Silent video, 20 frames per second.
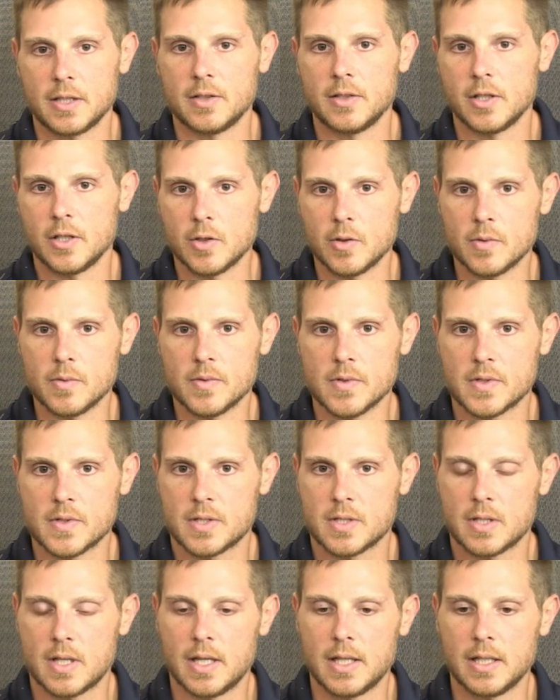
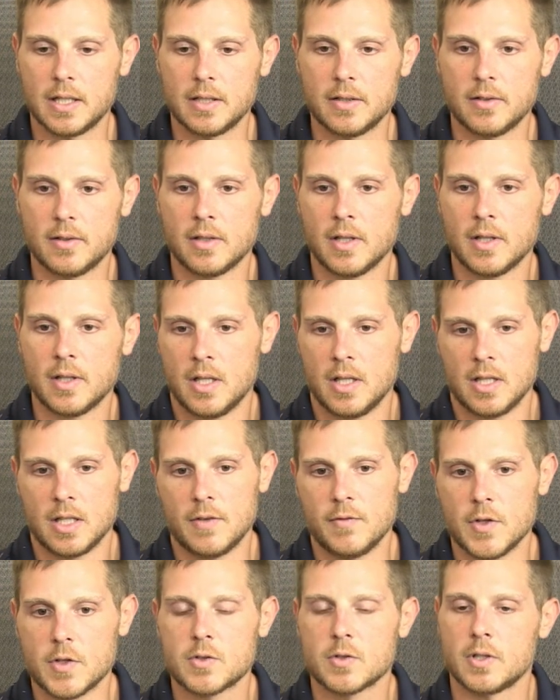unknowns and
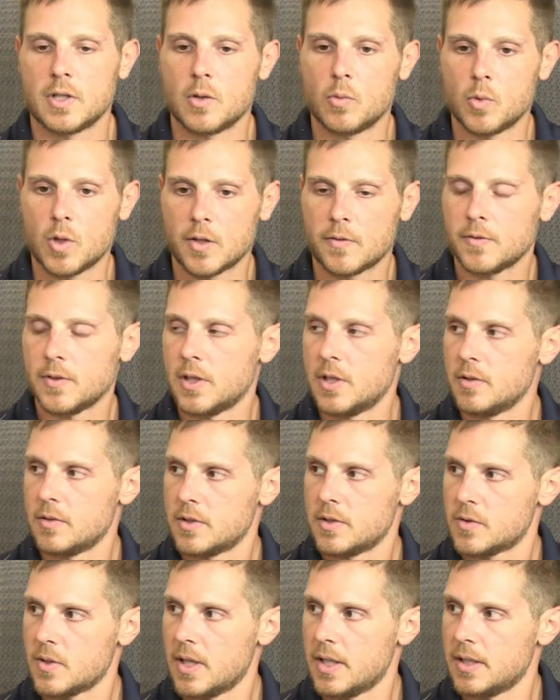eventually a workflow to
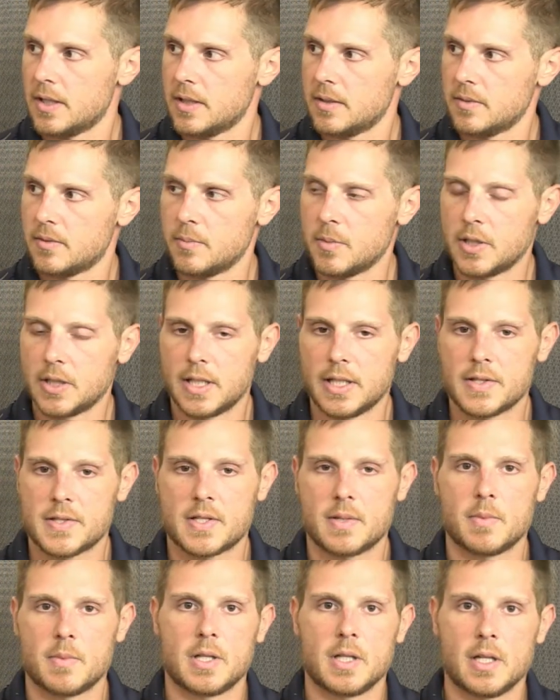try to, to mitigate
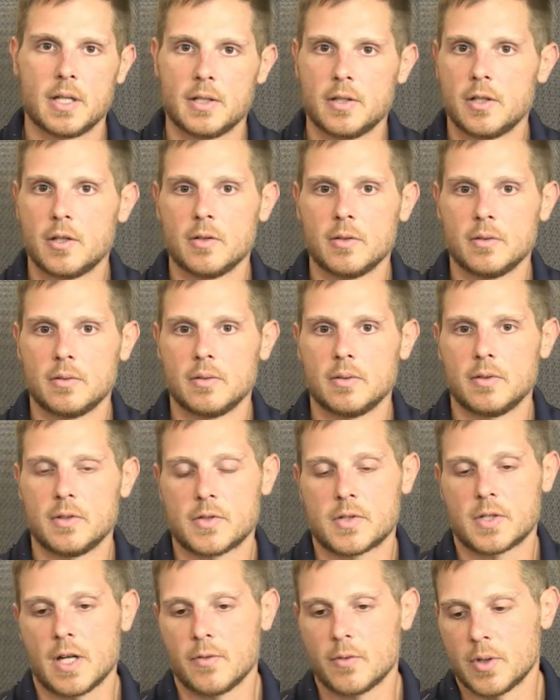some of the unknown
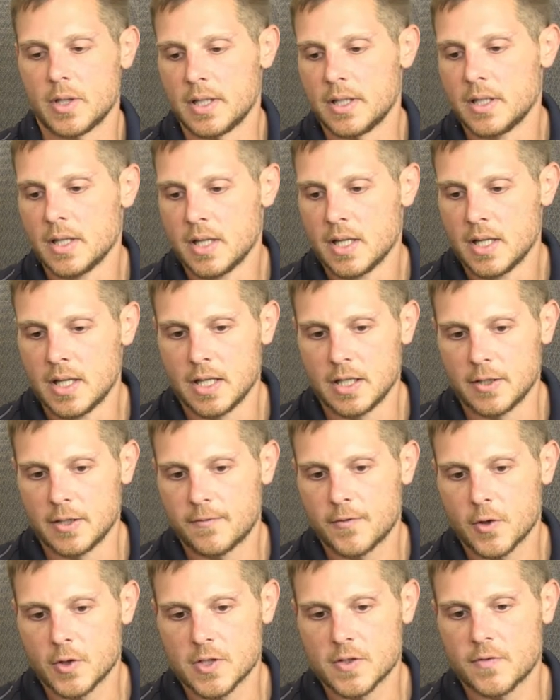discovery. And the
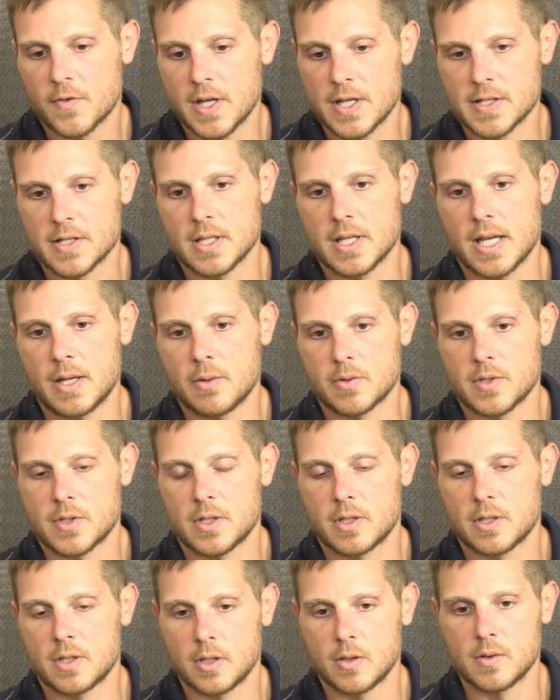first phase of that, which is
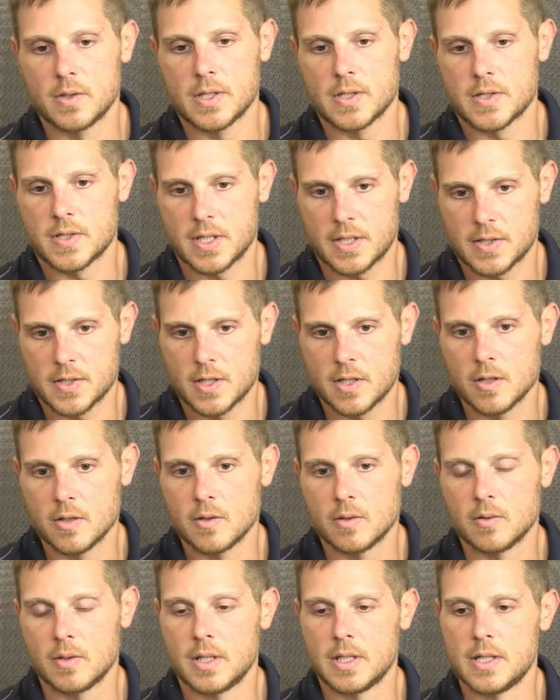going to go into
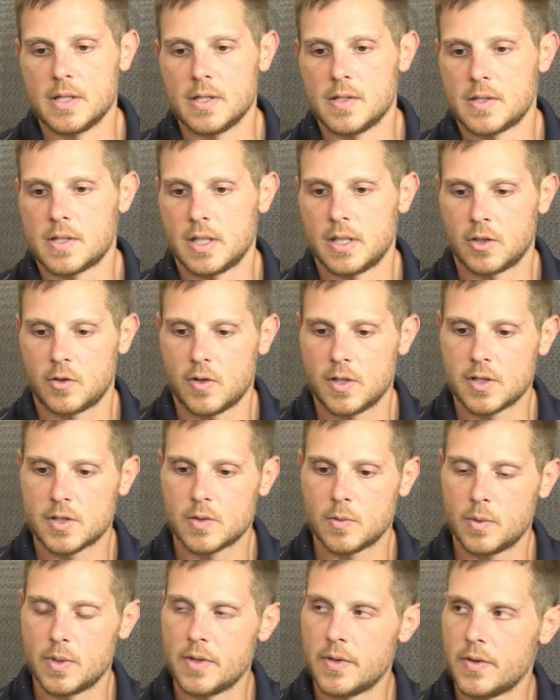6.0, is
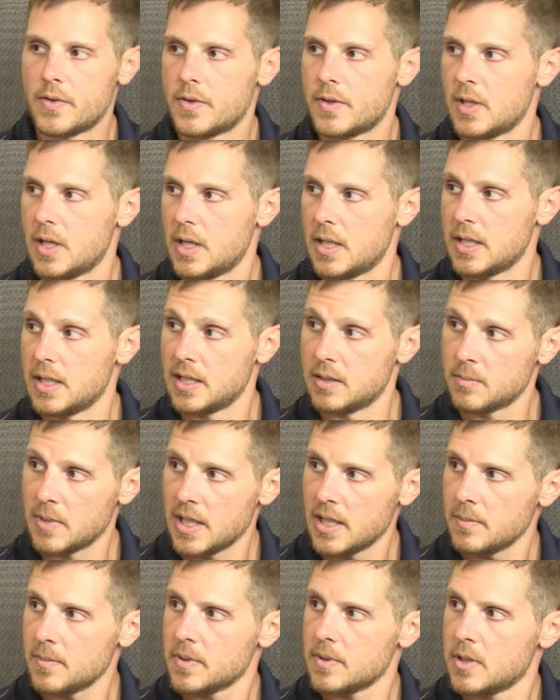integration with uh,
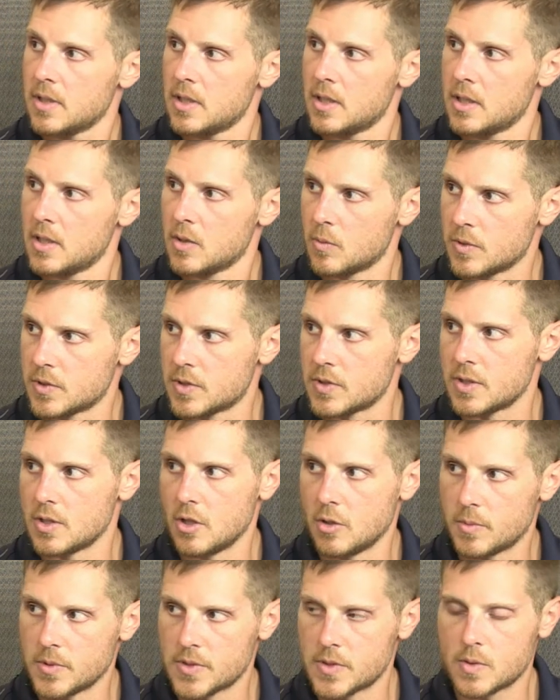Nmap, which is an
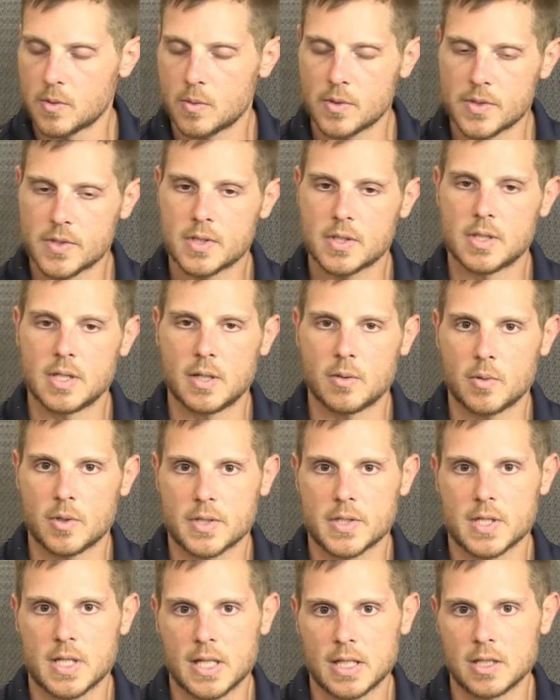open source
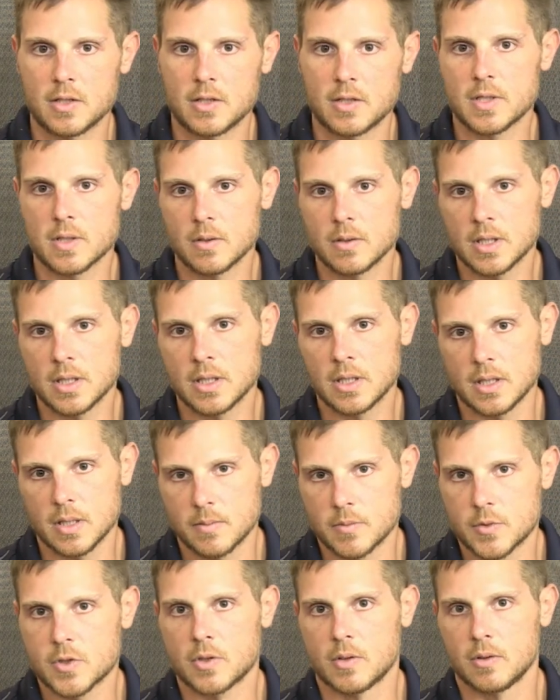network scanning utility.
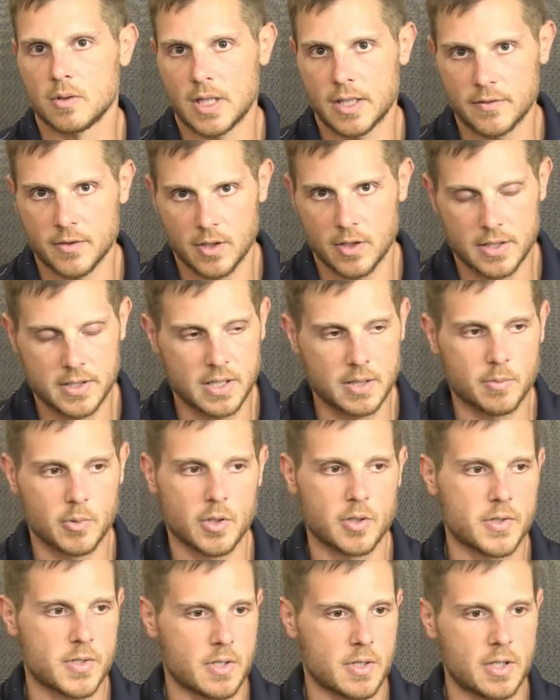I'm sure a lot of our IT
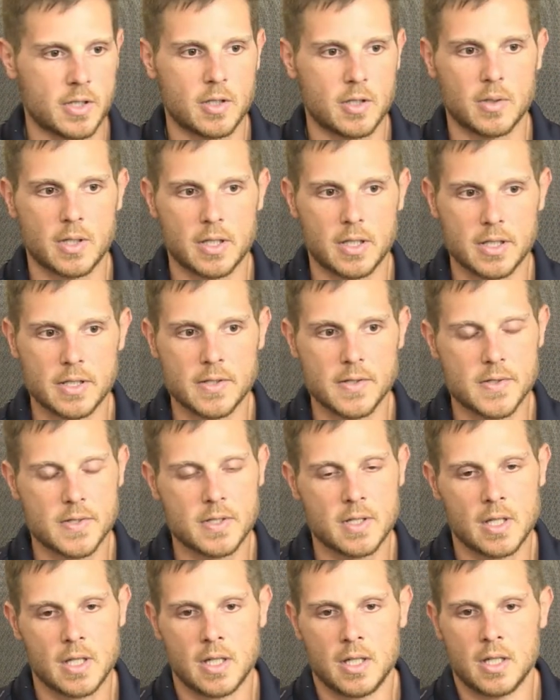pros already know what it
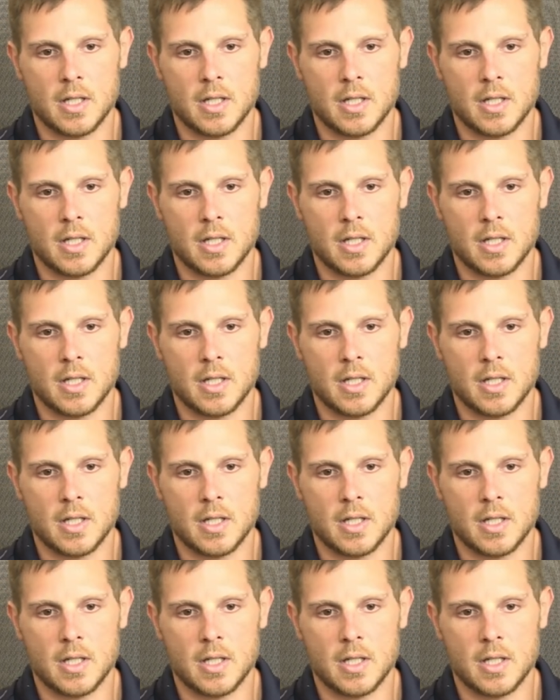is.